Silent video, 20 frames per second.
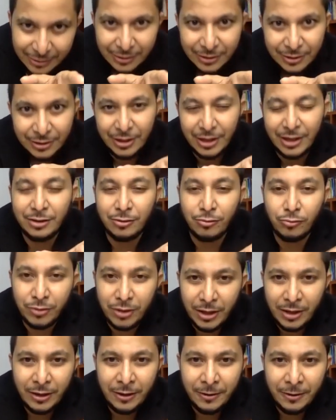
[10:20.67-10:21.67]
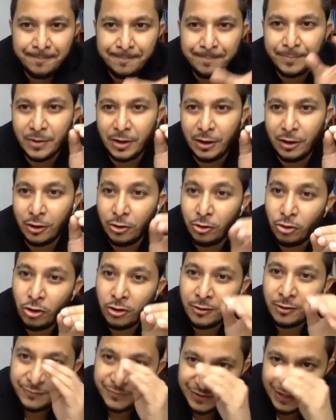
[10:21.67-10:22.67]
And today, a lot
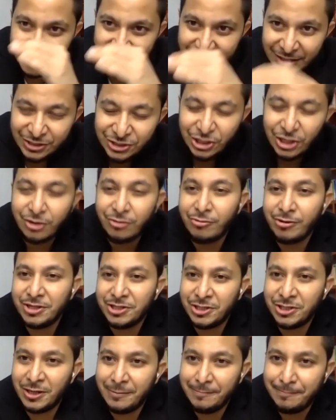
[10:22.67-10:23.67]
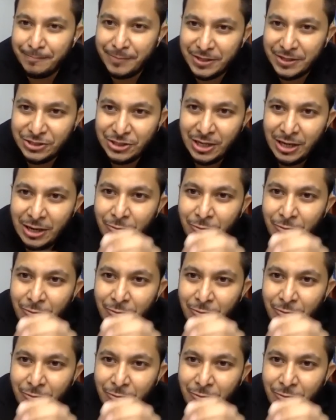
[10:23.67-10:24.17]
of second generation in PJ,